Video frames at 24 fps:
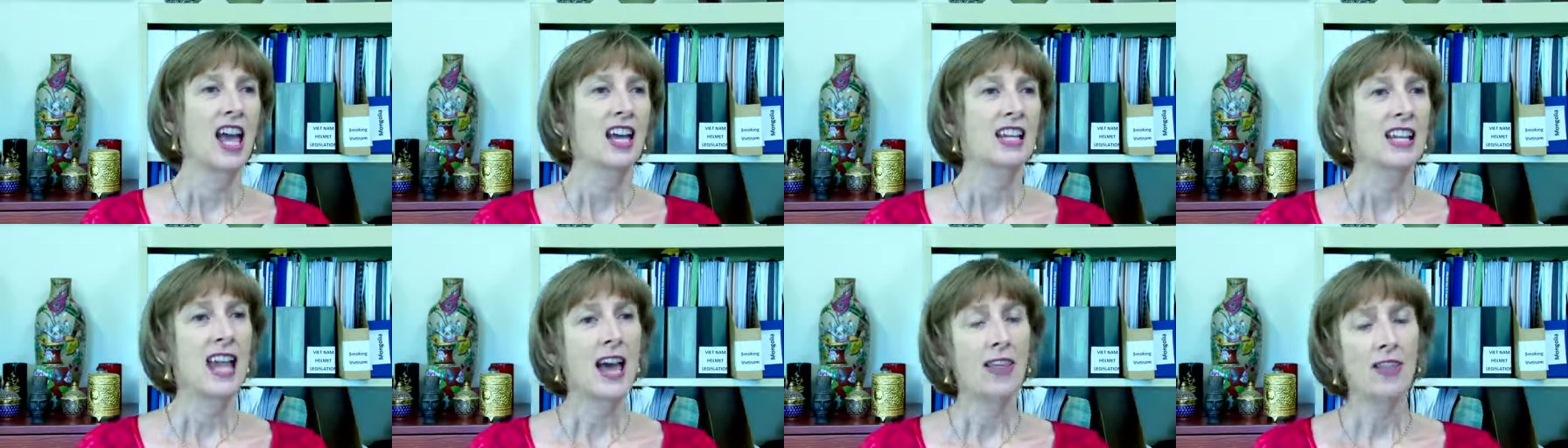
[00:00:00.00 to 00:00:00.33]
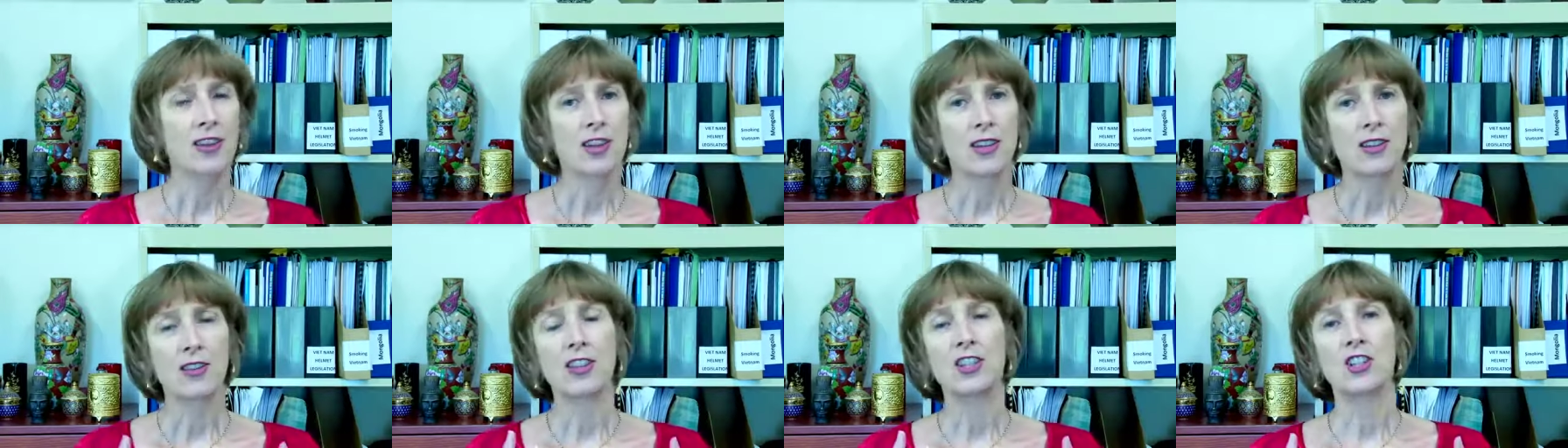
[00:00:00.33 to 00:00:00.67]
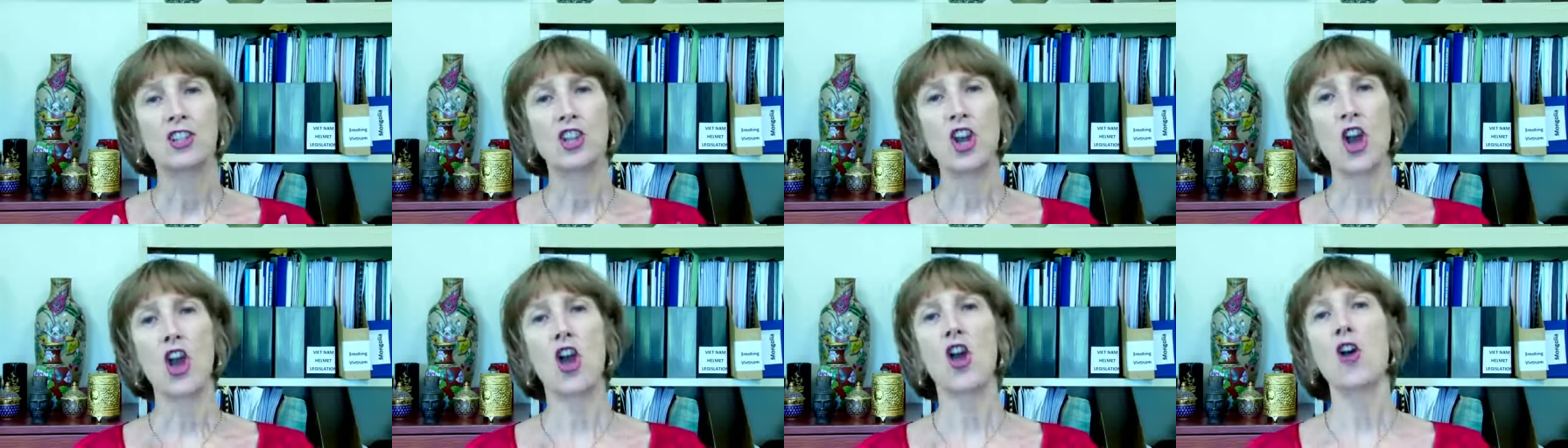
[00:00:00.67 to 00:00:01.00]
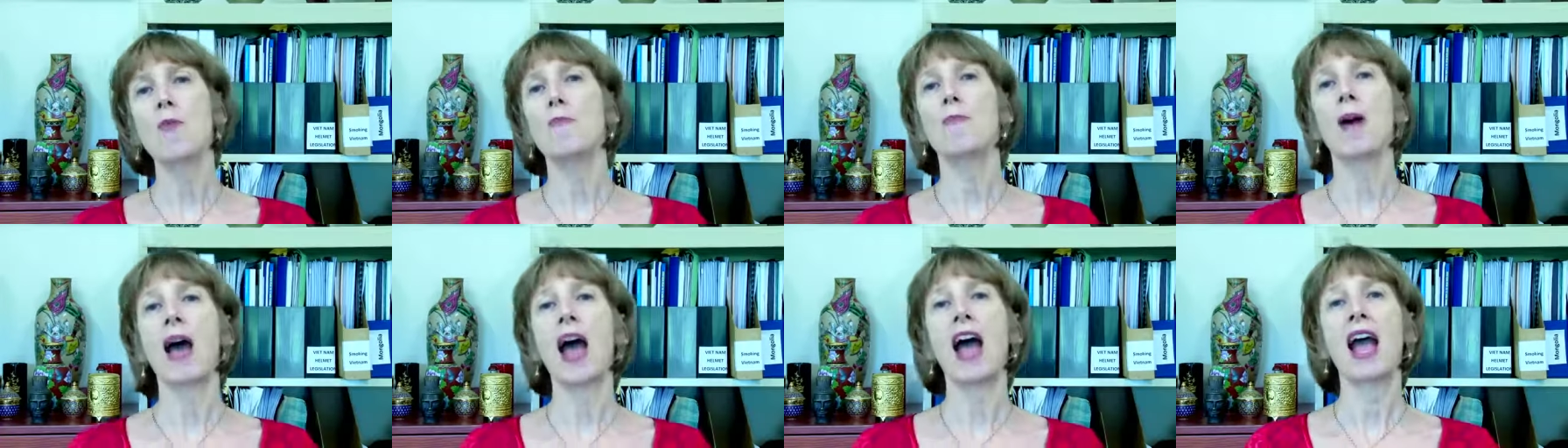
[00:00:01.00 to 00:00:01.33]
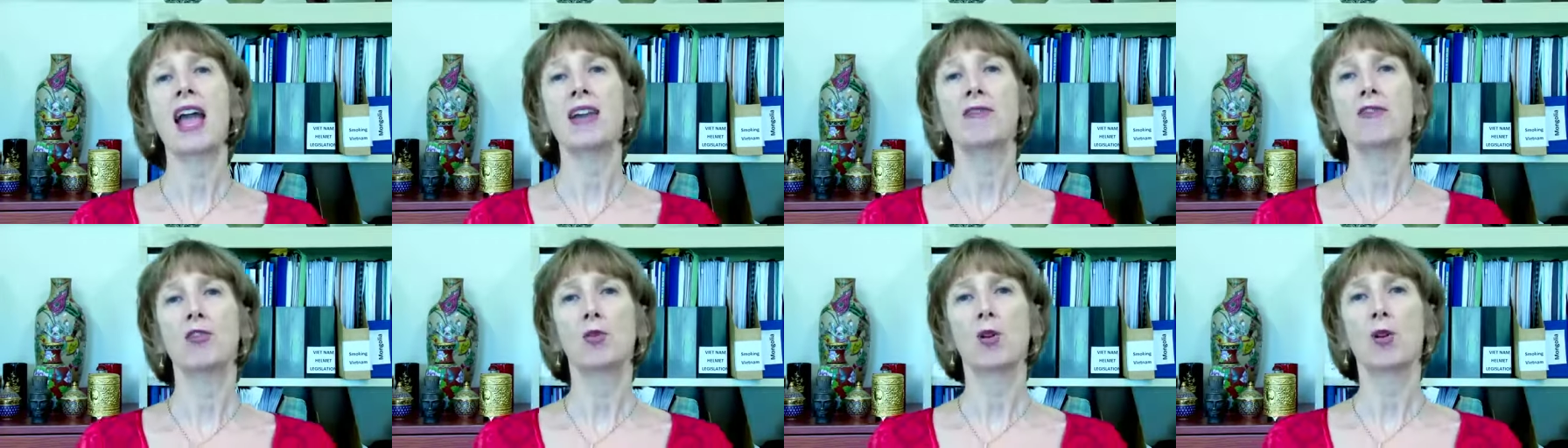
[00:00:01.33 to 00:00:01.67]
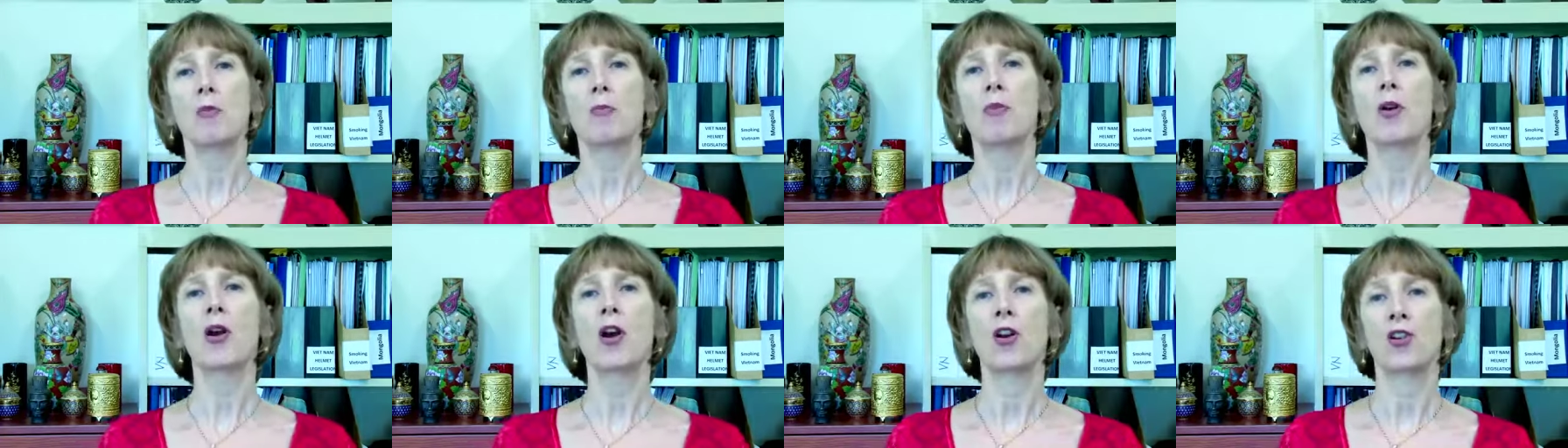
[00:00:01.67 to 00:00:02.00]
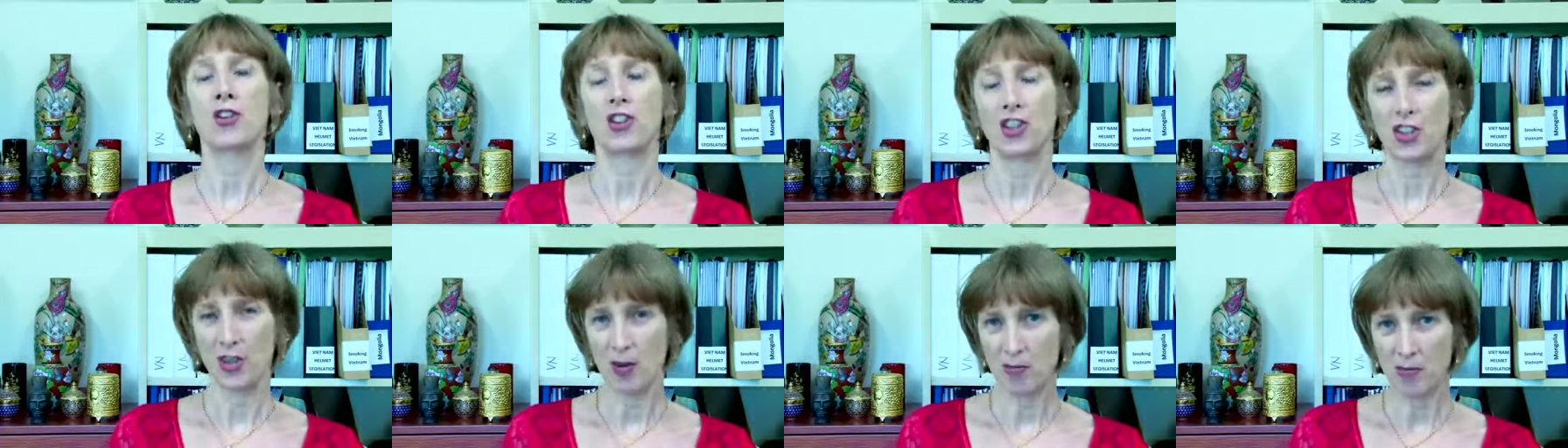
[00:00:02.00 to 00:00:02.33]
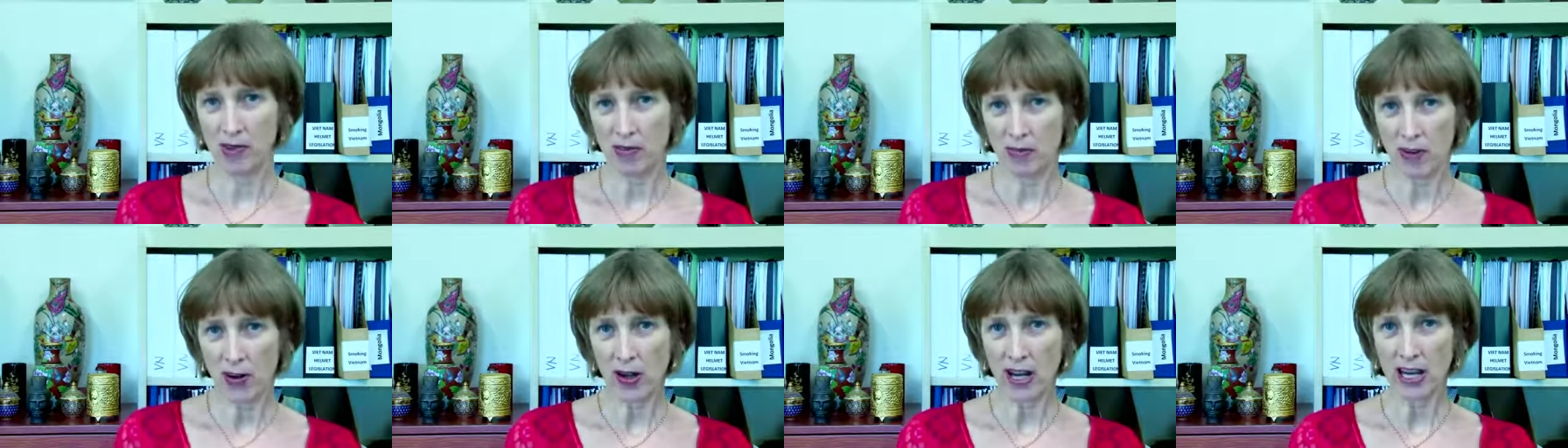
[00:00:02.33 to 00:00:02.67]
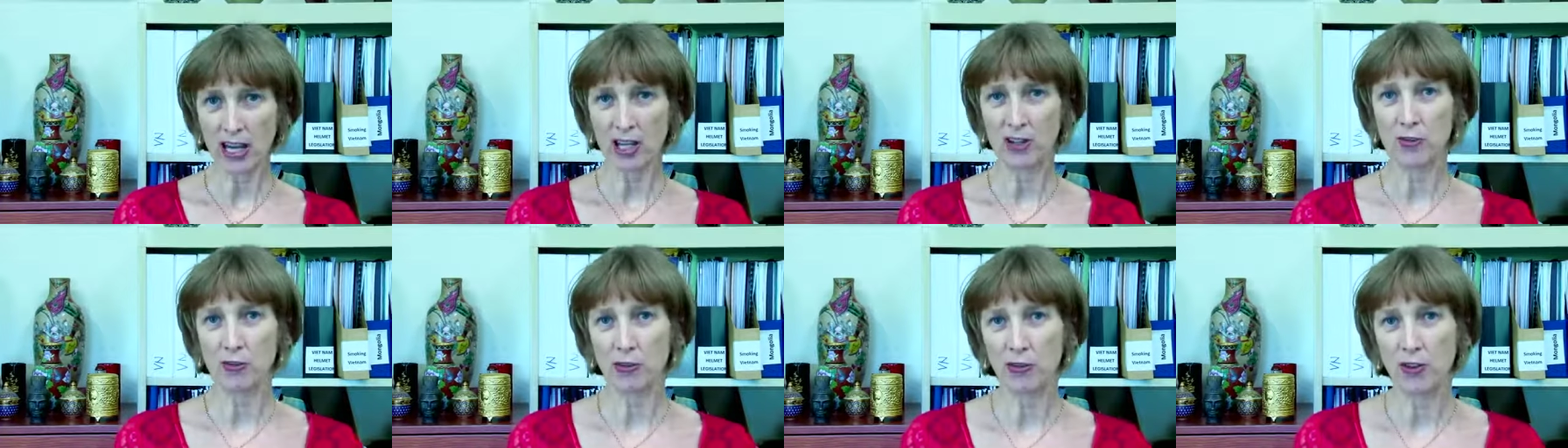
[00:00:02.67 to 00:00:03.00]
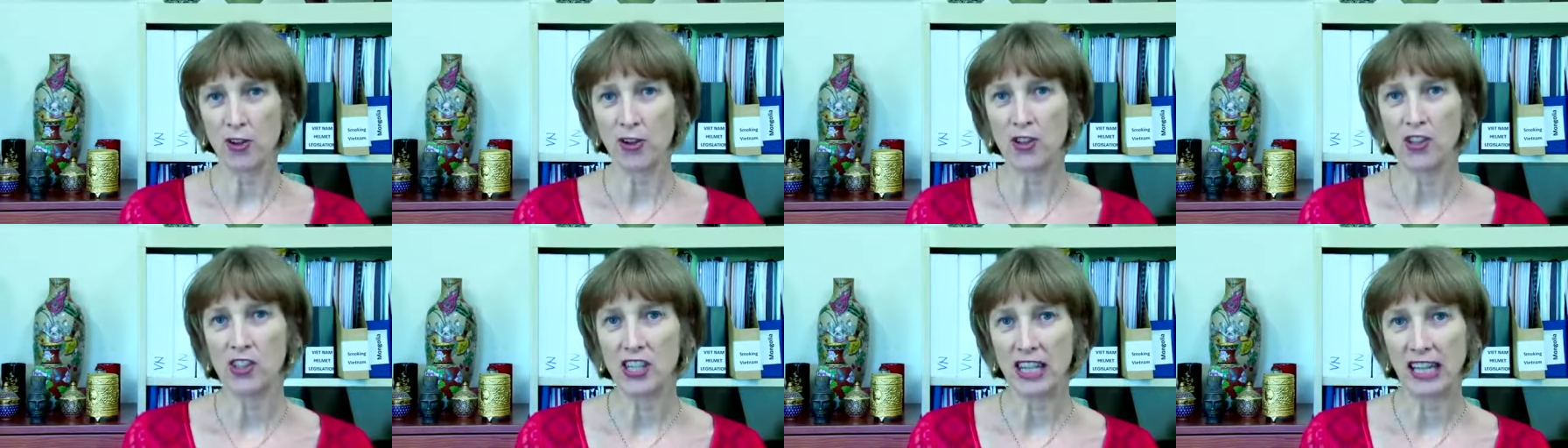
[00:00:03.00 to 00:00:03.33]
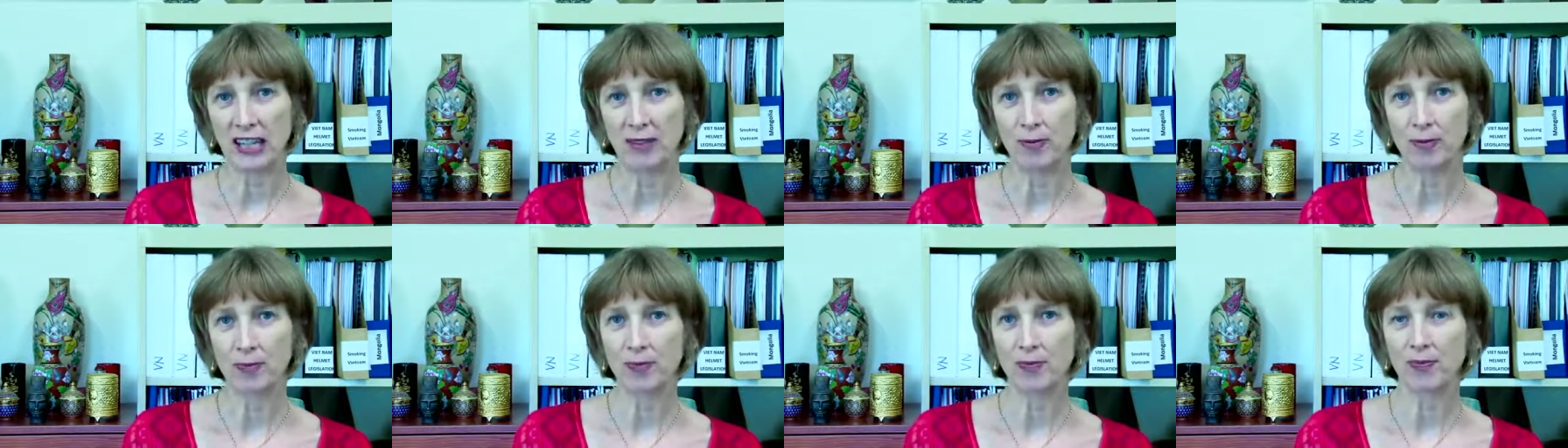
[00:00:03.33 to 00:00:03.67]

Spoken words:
Now, the term behavioural approach can be very confusing.